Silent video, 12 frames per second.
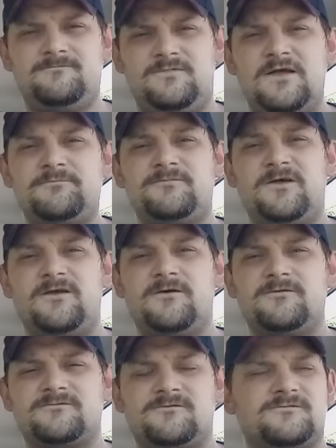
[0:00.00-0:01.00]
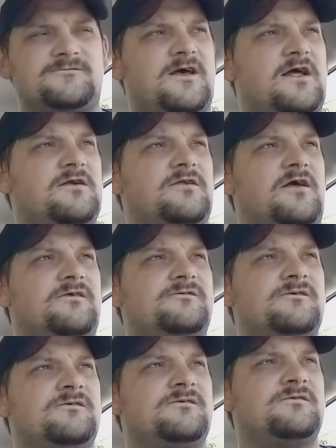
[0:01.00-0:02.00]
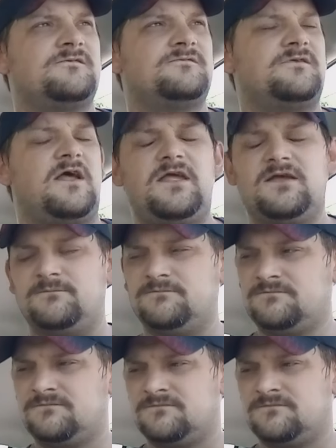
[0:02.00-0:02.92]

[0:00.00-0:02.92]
dip videos on Saturdays. Damn.